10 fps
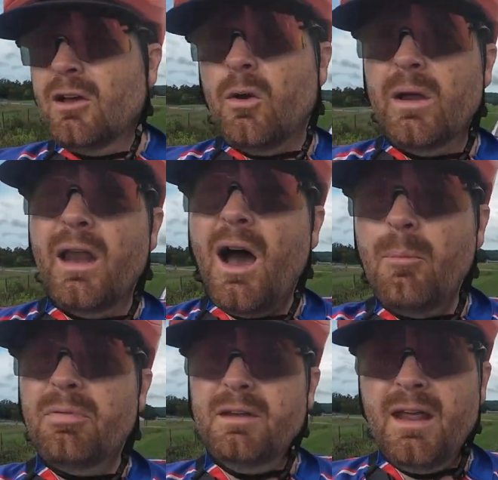going
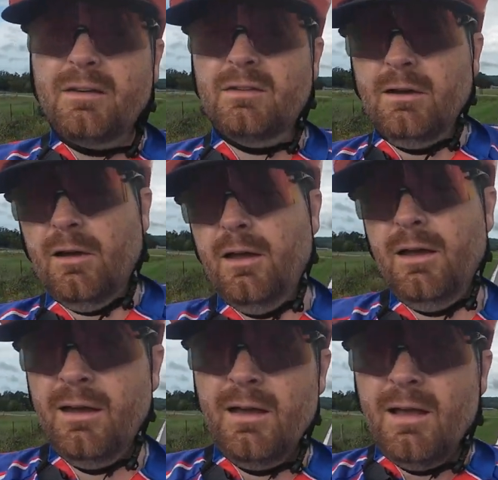up the next hill,
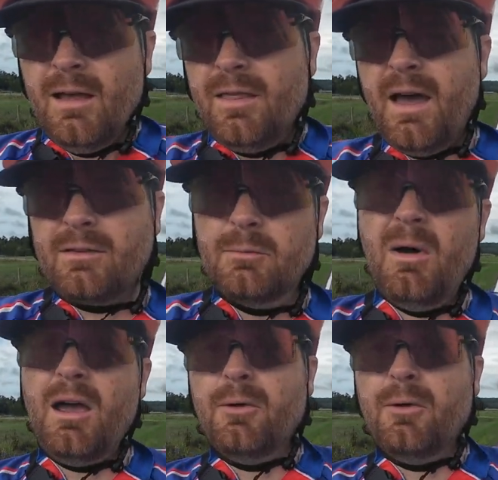that's my